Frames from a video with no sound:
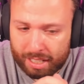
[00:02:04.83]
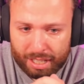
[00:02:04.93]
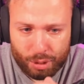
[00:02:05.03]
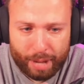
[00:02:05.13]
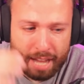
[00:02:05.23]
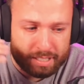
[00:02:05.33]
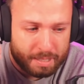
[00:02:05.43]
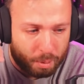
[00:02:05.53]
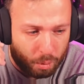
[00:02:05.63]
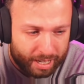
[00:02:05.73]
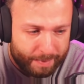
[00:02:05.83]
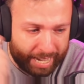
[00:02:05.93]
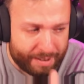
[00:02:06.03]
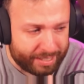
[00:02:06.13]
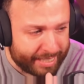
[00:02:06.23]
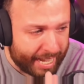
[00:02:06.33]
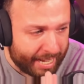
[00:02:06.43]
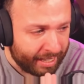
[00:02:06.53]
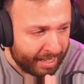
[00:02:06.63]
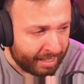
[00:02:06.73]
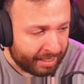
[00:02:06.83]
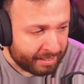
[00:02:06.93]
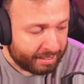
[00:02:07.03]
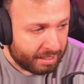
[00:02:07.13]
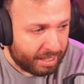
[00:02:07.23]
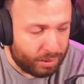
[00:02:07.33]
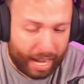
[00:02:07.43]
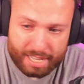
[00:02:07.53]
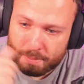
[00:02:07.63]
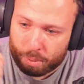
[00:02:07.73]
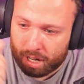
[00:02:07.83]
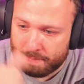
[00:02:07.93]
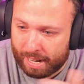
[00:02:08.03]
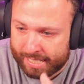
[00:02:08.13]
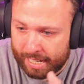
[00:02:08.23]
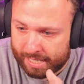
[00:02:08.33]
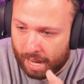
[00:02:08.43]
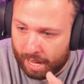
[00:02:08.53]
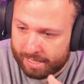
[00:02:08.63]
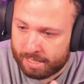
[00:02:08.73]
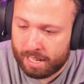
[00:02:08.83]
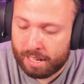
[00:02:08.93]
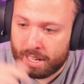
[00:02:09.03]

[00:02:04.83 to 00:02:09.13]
You guys supporting me every day. You guys supporting my TikToks